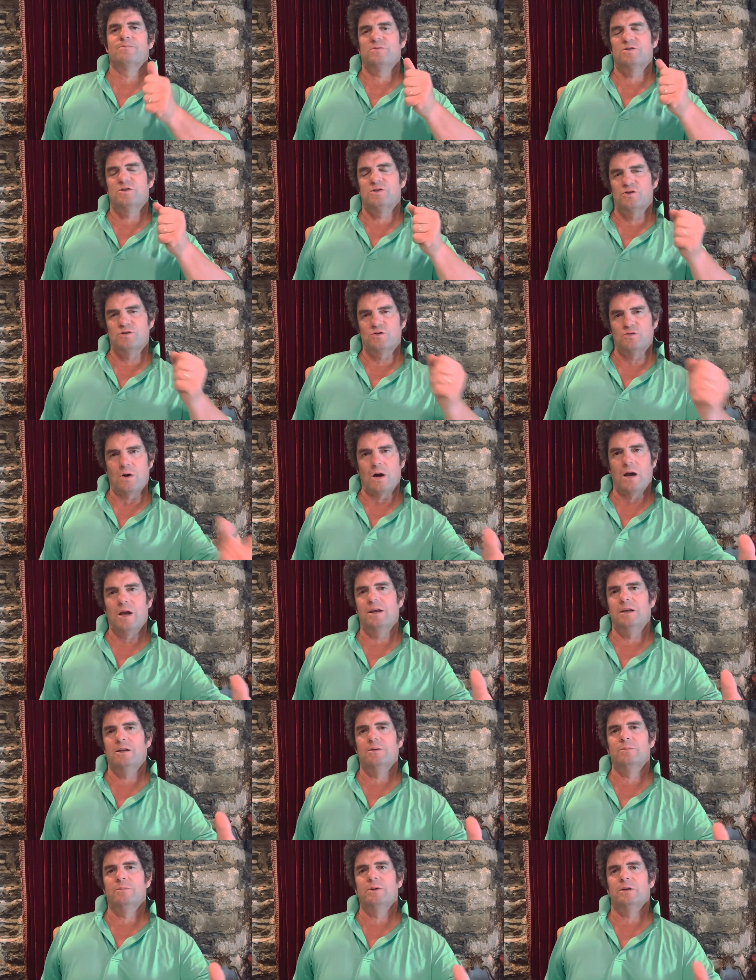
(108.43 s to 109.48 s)

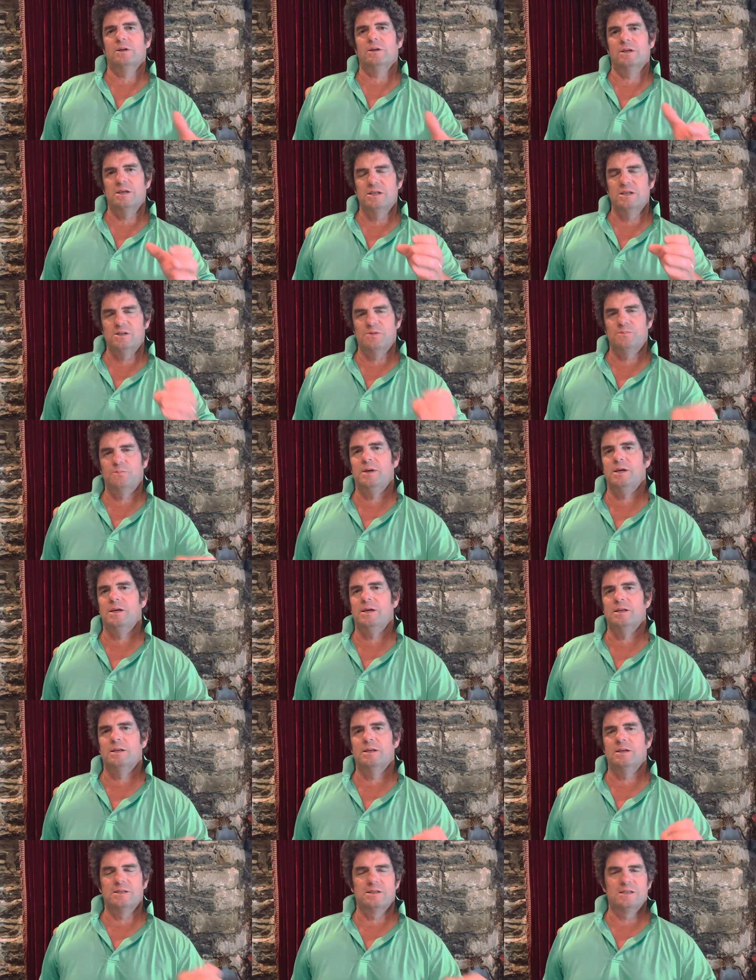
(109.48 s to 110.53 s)
striding ability,
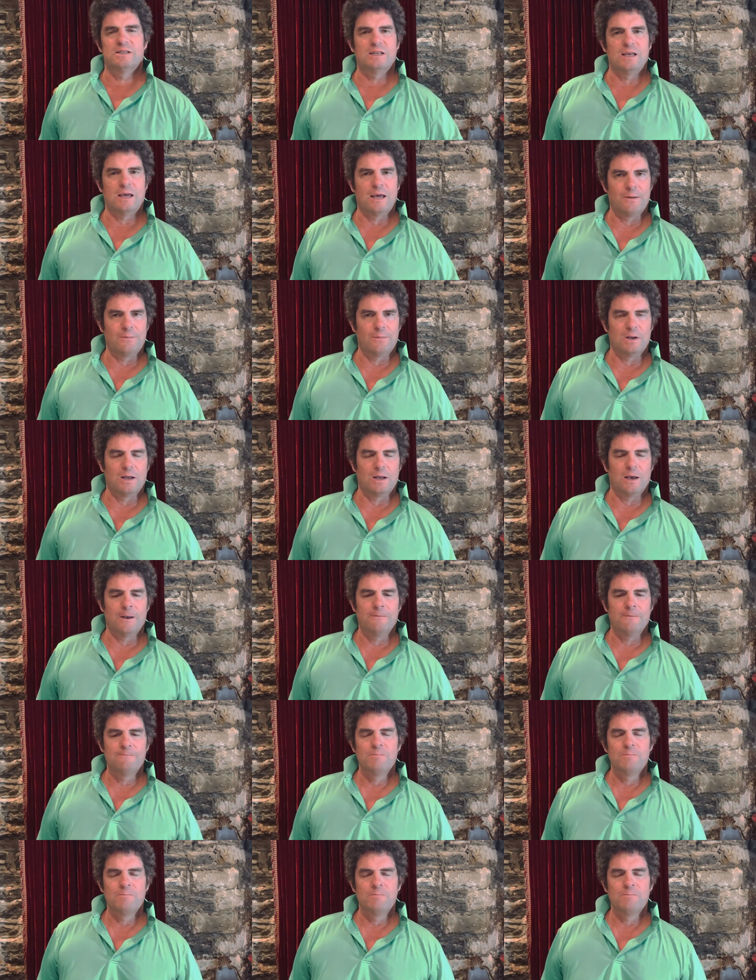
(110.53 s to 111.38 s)
speed, and stamina.